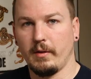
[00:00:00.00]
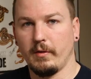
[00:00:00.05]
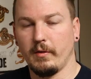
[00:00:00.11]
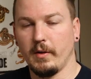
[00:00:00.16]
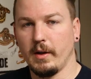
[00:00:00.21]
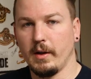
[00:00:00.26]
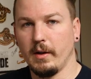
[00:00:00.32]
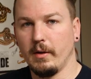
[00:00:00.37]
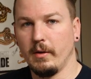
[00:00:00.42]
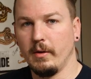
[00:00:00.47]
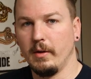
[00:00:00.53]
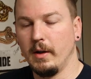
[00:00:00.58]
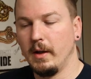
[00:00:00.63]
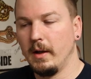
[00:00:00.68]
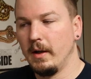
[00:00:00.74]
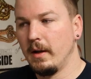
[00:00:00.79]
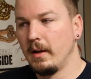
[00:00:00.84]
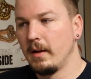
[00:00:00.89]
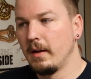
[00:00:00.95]
this video.
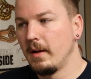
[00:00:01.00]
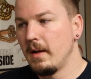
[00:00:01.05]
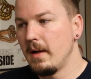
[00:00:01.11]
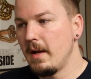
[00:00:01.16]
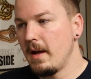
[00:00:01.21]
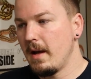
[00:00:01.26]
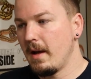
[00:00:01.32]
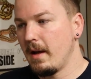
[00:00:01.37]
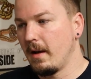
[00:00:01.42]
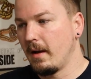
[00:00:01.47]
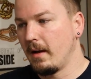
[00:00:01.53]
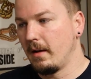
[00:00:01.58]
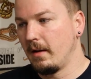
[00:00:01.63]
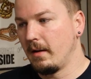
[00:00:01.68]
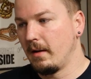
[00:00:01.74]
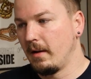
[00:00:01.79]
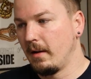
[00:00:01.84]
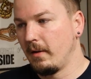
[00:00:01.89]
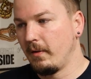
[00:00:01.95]

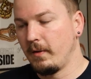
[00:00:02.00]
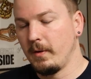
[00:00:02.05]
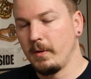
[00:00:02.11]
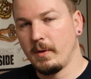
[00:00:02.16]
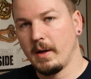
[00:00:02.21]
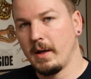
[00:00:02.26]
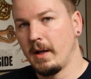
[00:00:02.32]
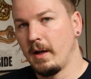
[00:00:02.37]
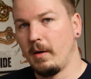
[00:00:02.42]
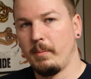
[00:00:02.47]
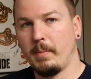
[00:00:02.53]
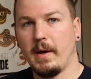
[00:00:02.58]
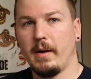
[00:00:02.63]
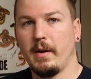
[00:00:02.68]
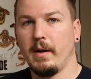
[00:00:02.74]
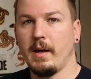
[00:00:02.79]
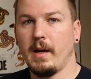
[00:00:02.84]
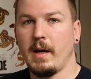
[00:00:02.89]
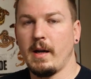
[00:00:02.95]
And uh, if you can help
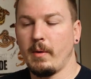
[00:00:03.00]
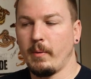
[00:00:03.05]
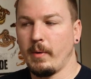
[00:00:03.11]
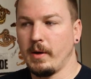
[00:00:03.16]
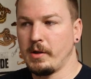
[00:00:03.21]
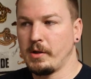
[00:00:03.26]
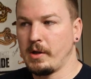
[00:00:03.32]
out in any way,